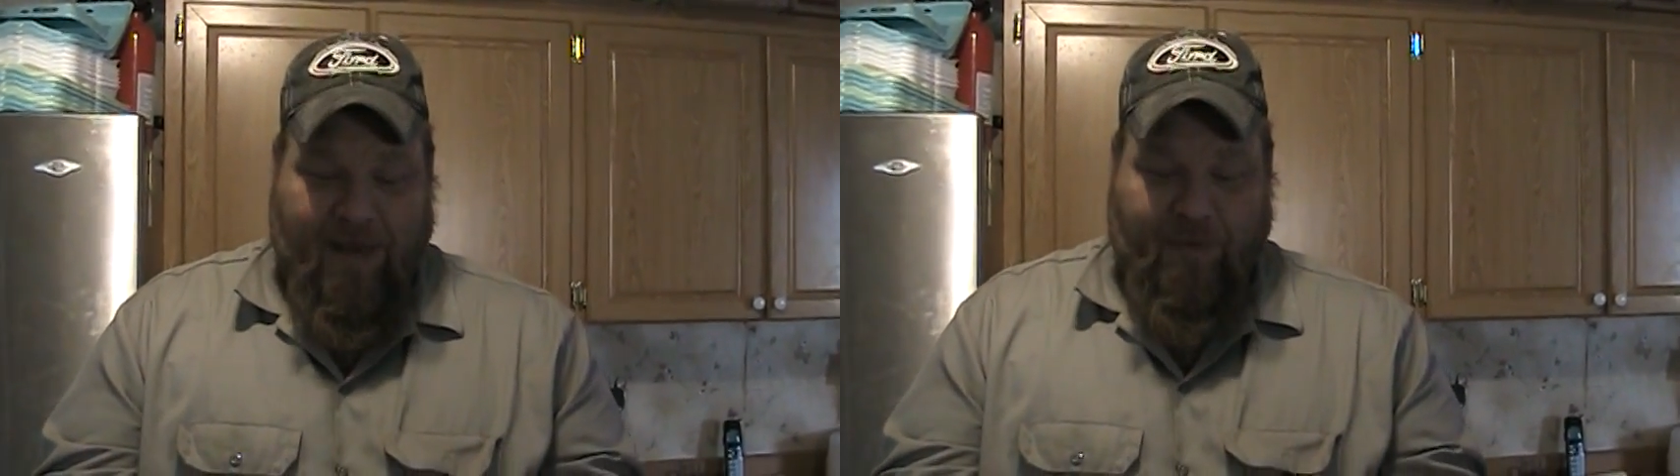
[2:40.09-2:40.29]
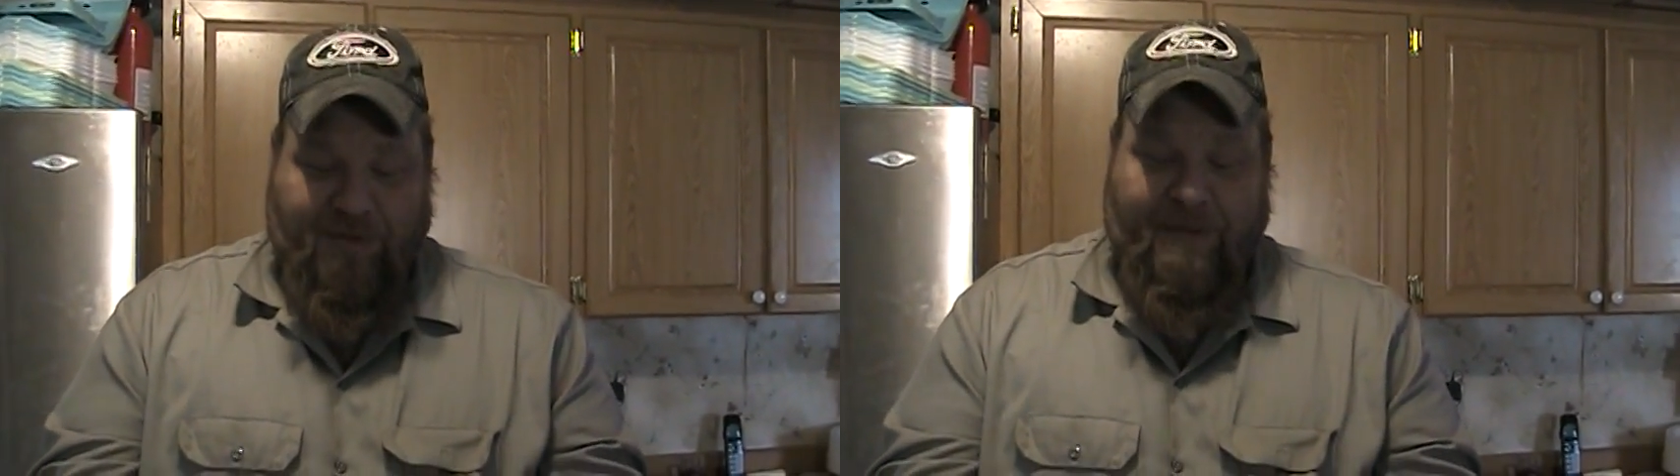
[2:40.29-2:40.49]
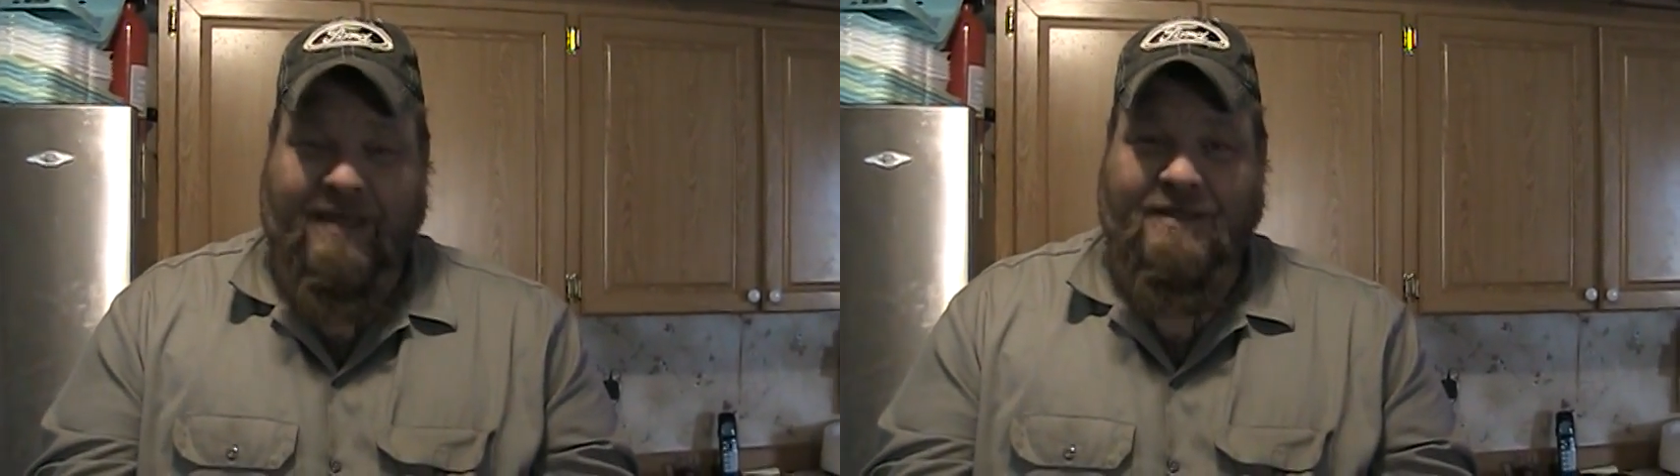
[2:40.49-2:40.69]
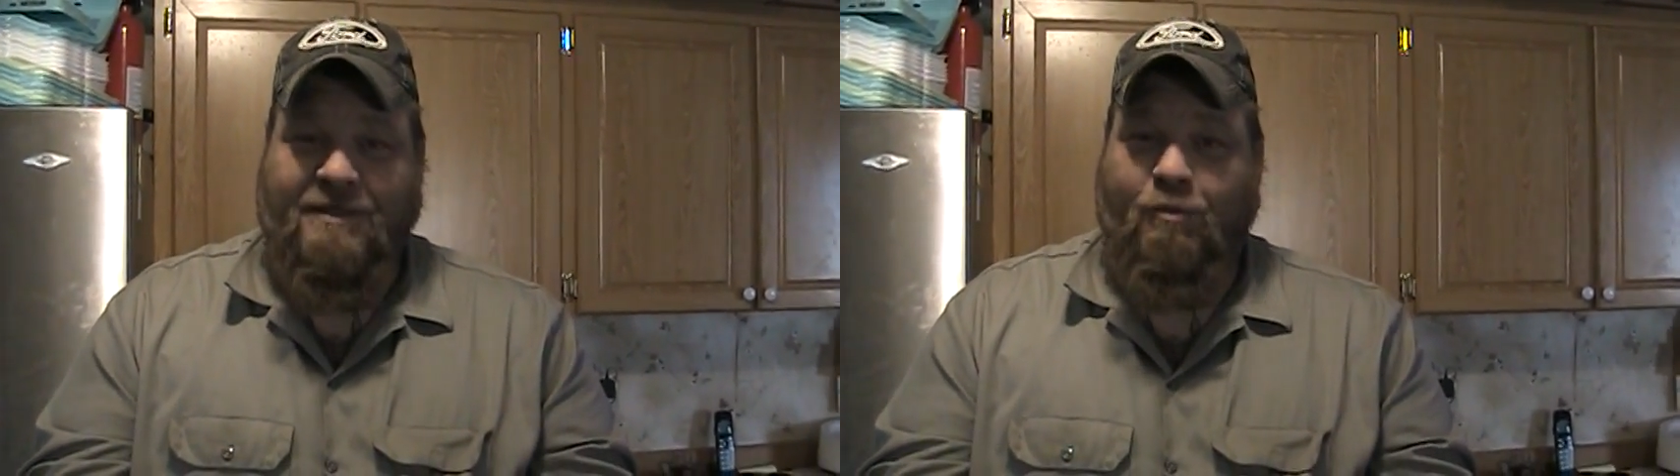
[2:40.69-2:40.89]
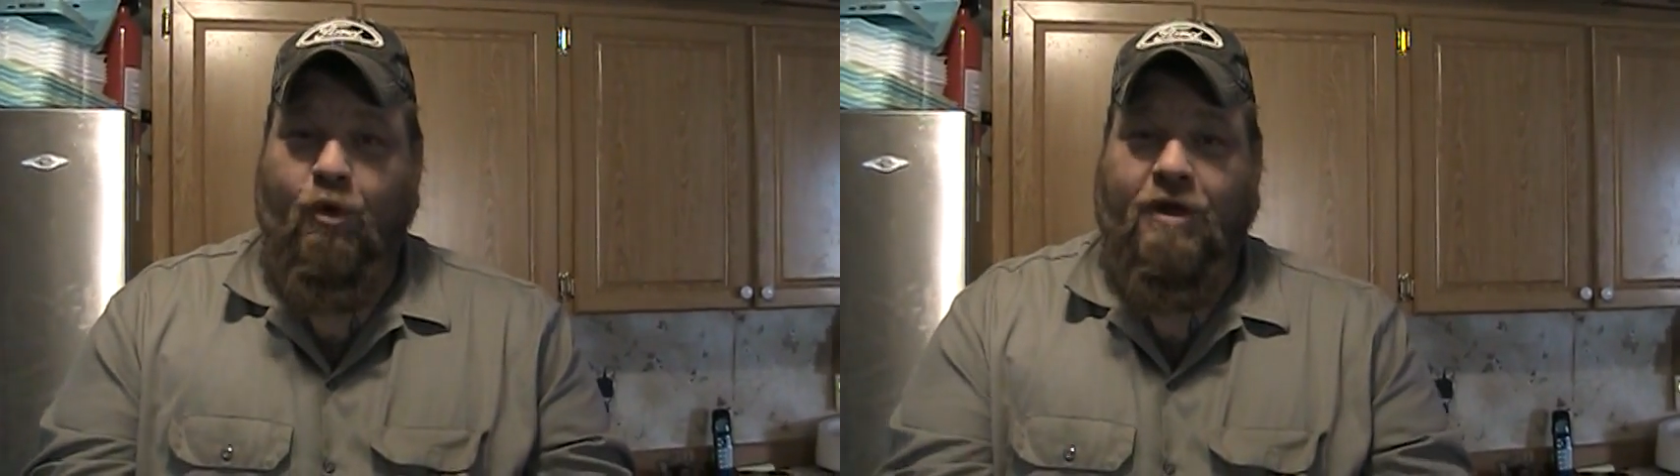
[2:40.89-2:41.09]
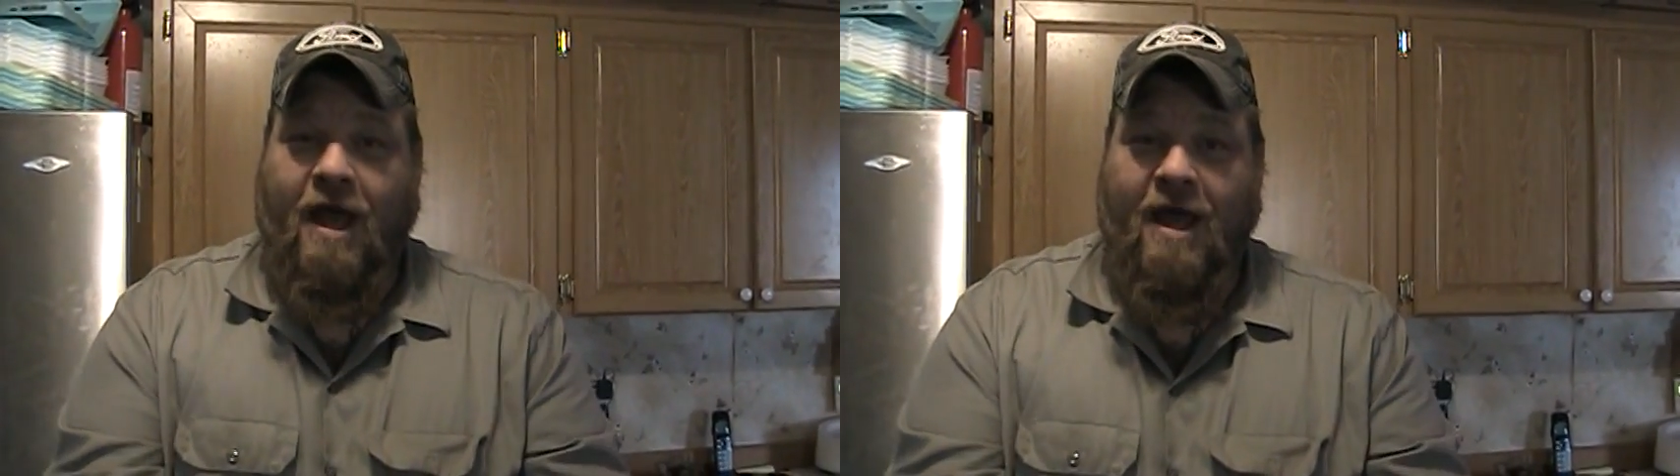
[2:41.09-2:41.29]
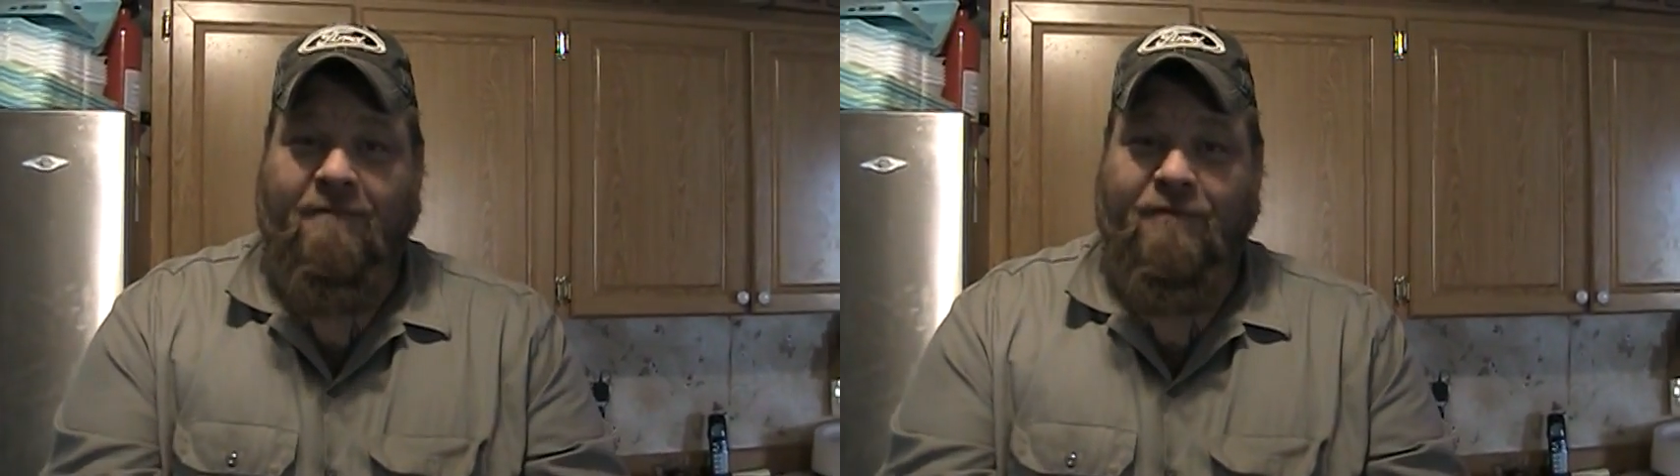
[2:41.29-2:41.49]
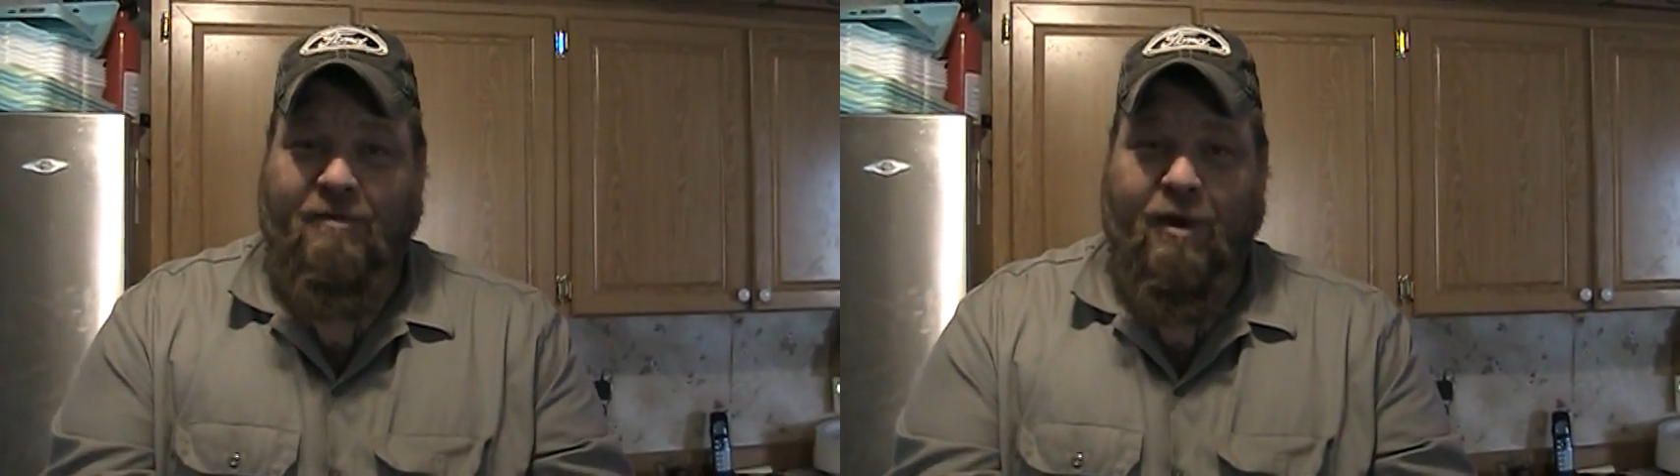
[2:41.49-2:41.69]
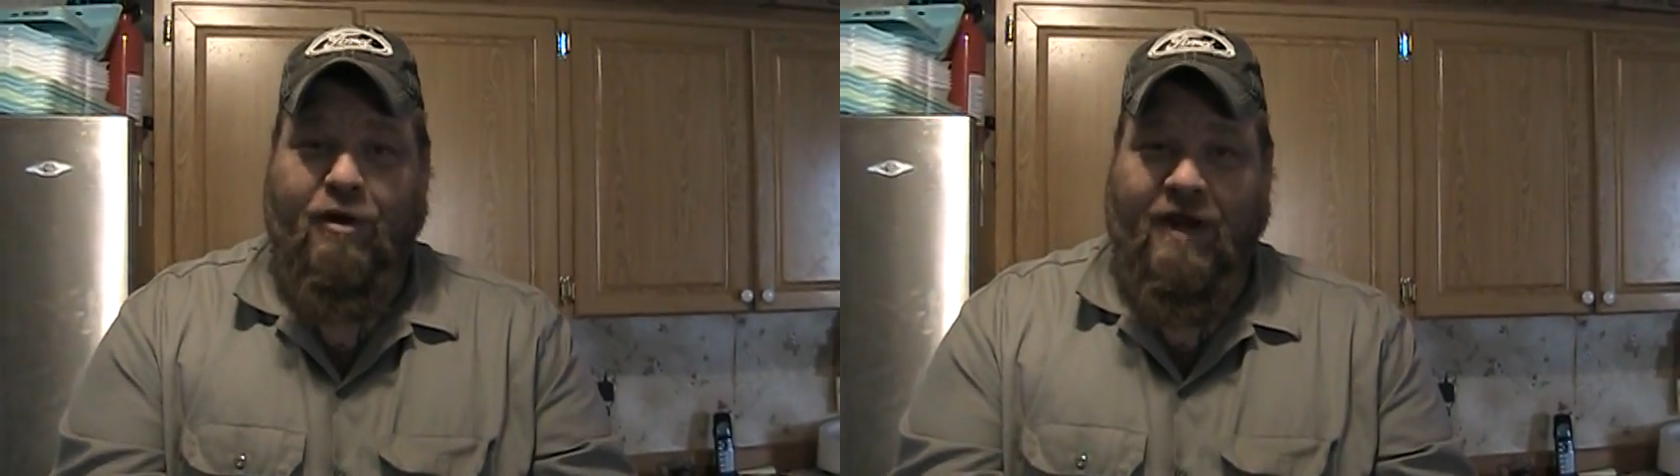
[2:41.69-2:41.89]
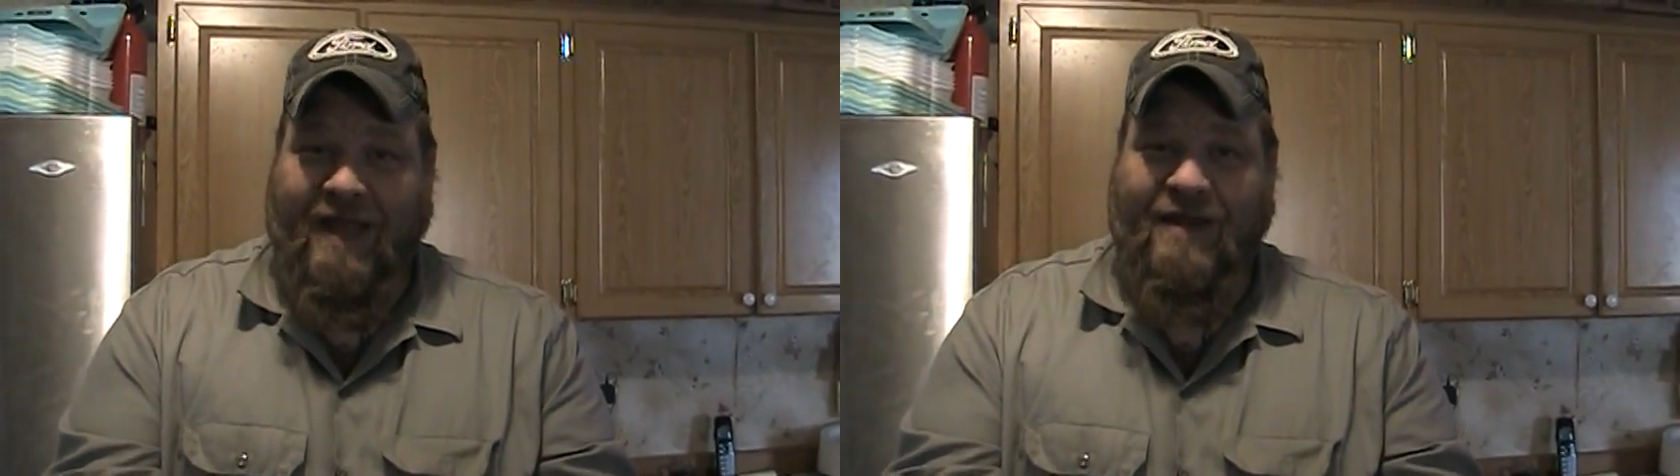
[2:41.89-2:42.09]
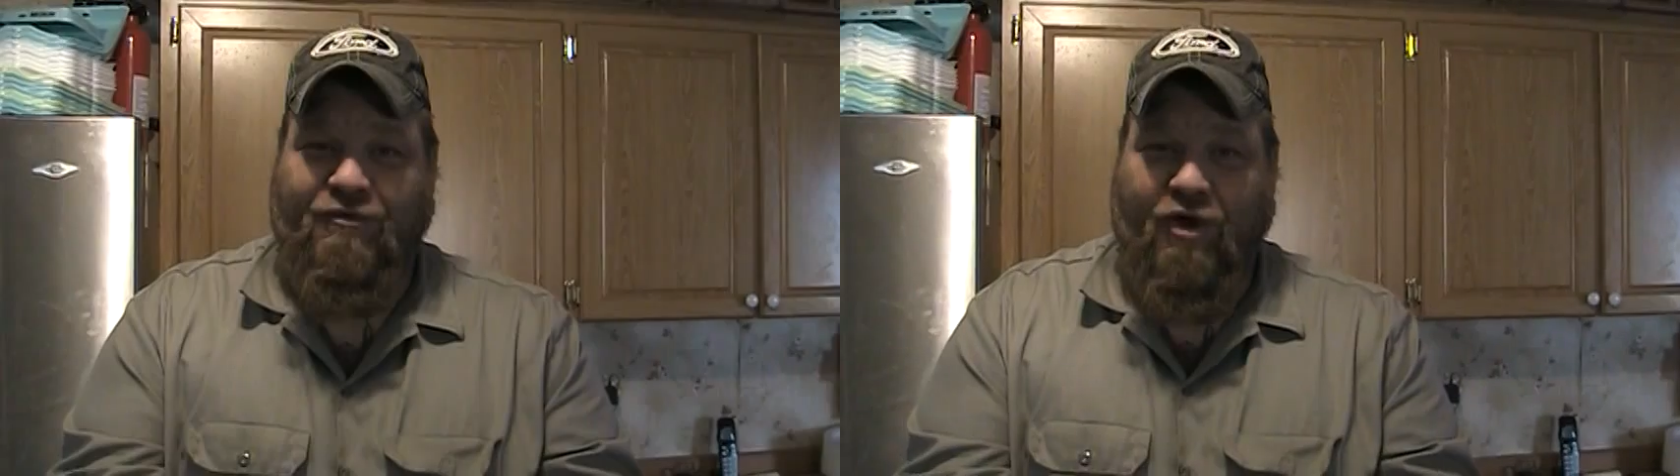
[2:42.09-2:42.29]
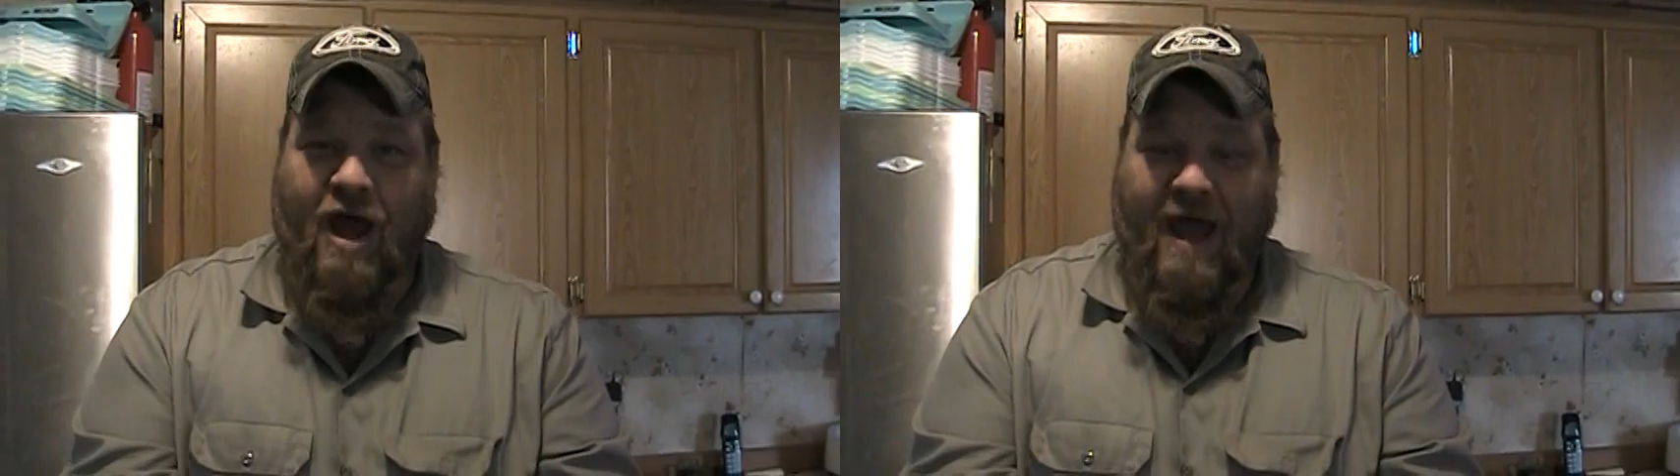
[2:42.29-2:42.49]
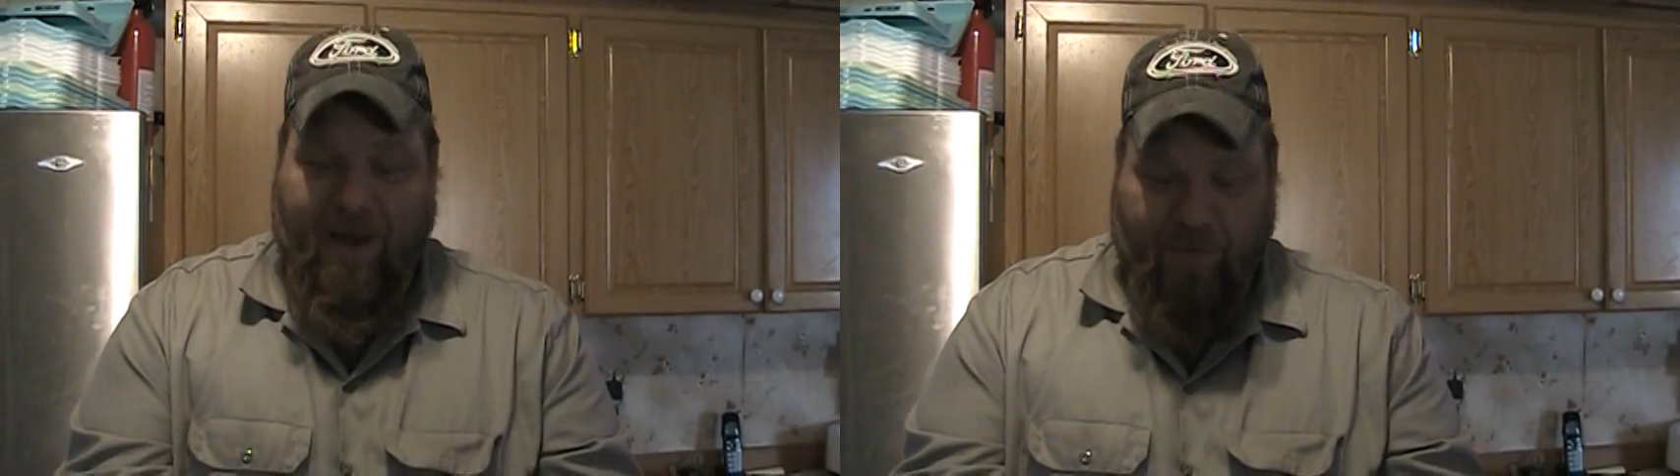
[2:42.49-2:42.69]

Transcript: which means there's more time for the bird to get dry,